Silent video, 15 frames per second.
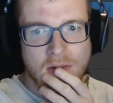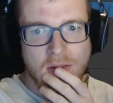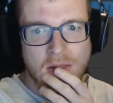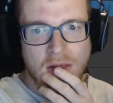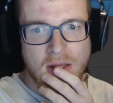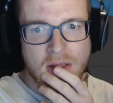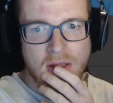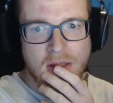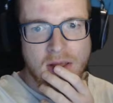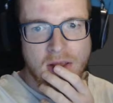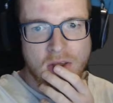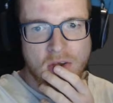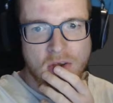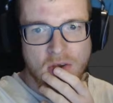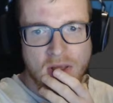That
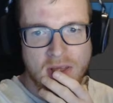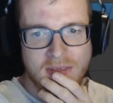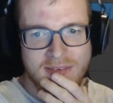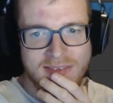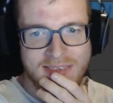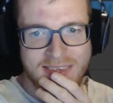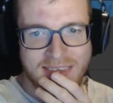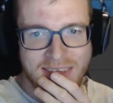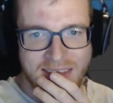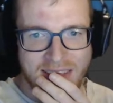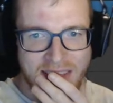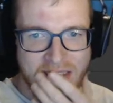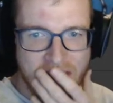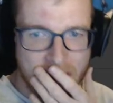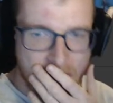actually...
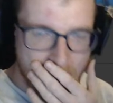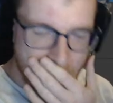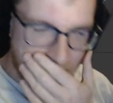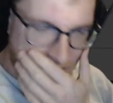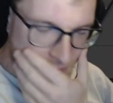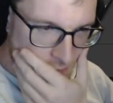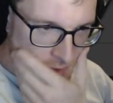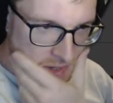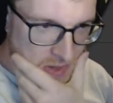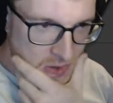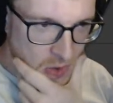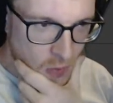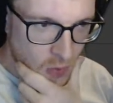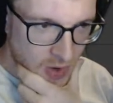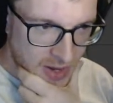You guys want to
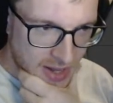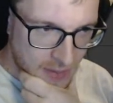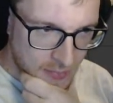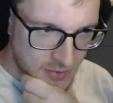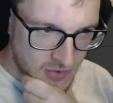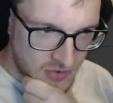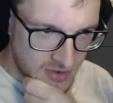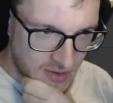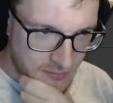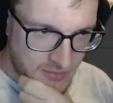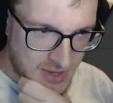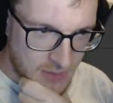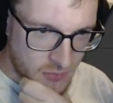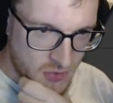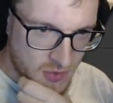know what happens?
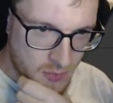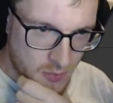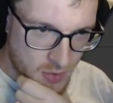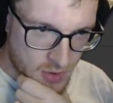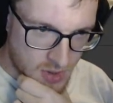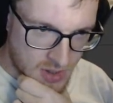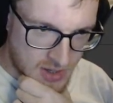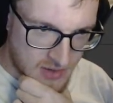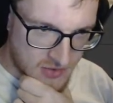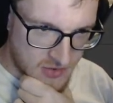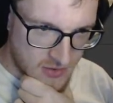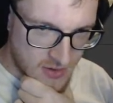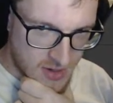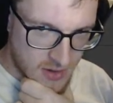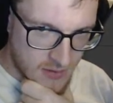Sometimes the model gets
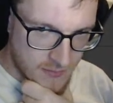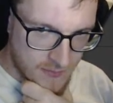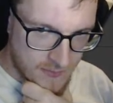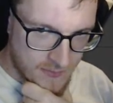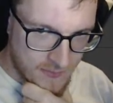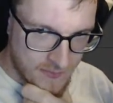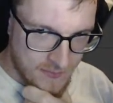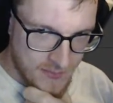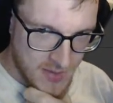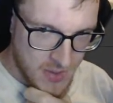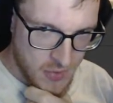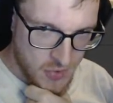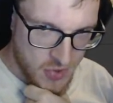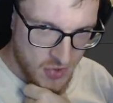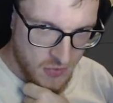stuck
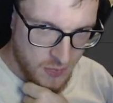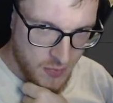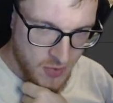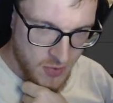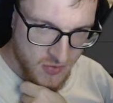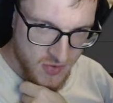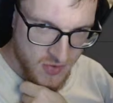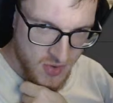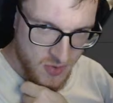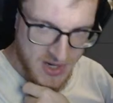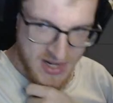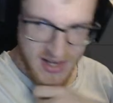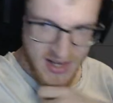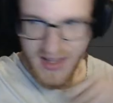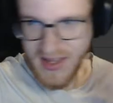because she spawns
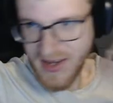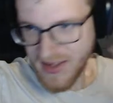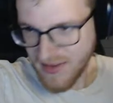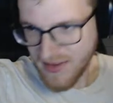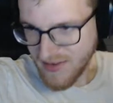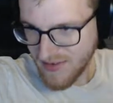directly in it.